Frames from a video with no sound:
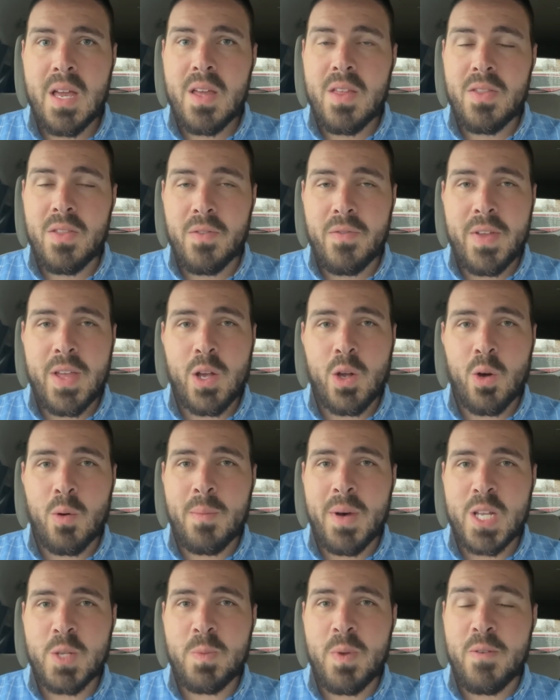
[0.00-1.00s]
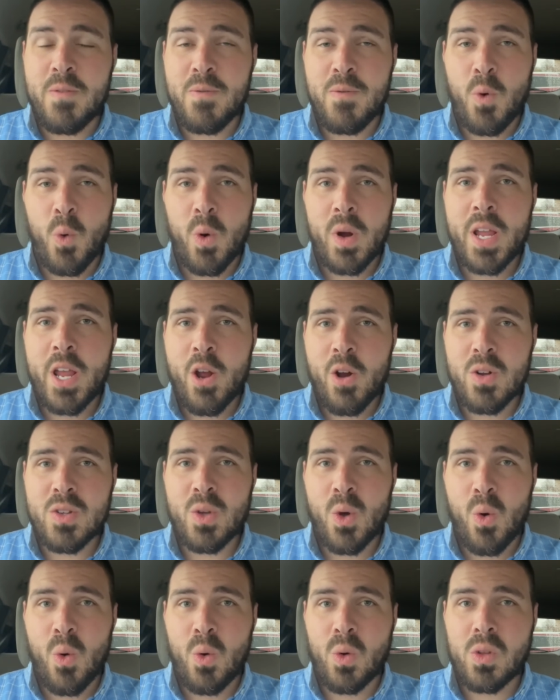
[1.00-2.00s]
The vehicle must be 4
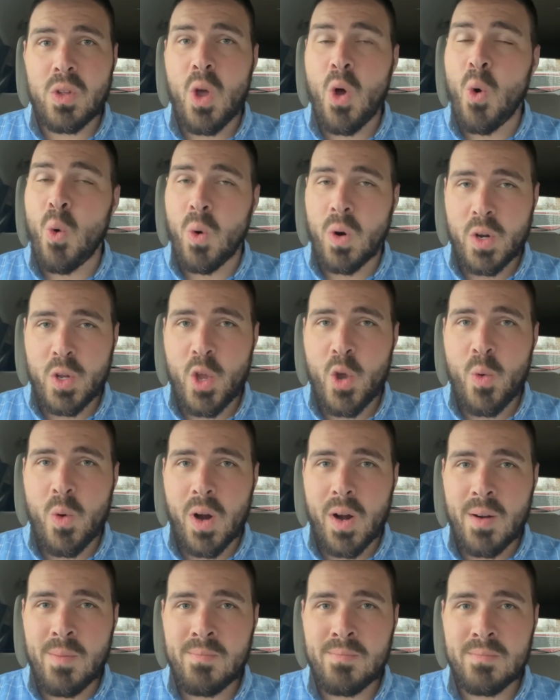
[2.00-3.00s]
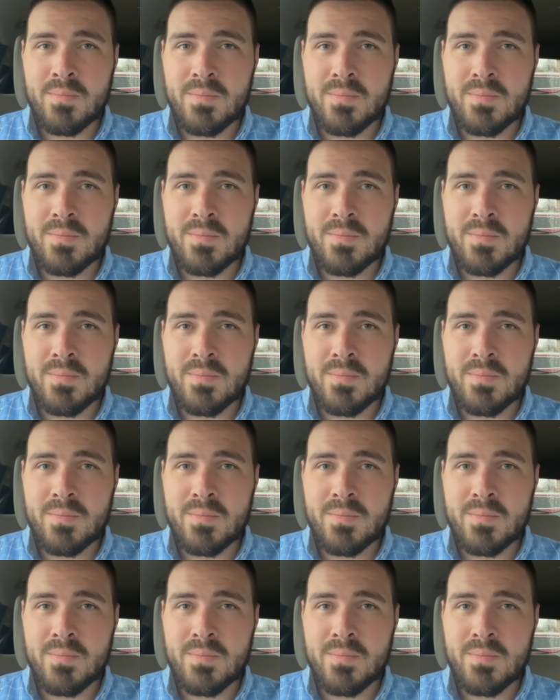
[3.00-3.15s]
years old or newer.